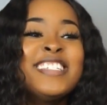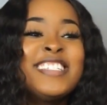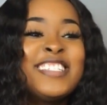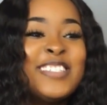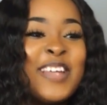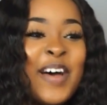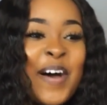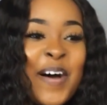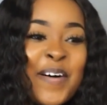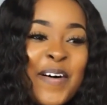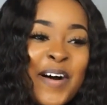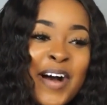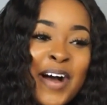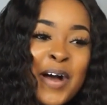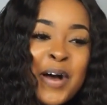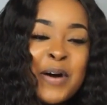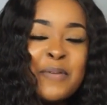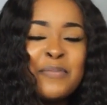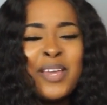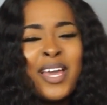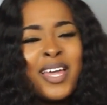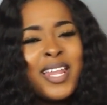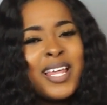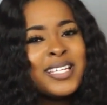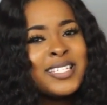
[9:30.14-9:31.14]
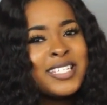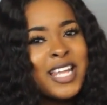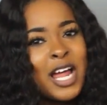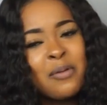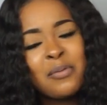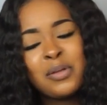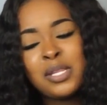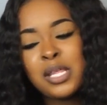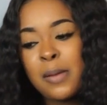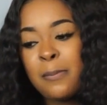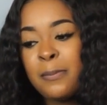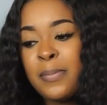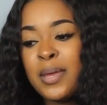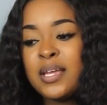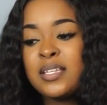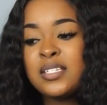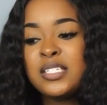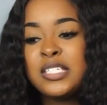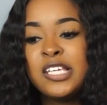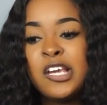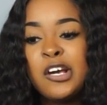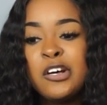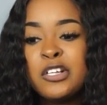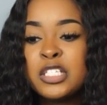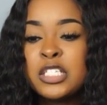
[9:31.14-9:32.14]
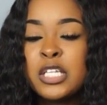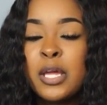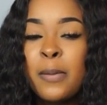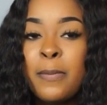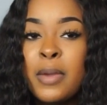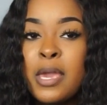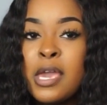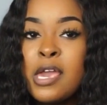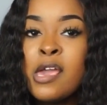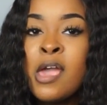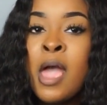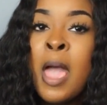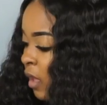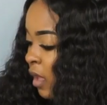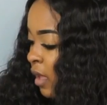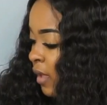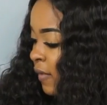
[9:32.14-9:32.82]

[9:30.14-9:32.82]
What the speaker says: So, yeah, that's not really a big deal to me.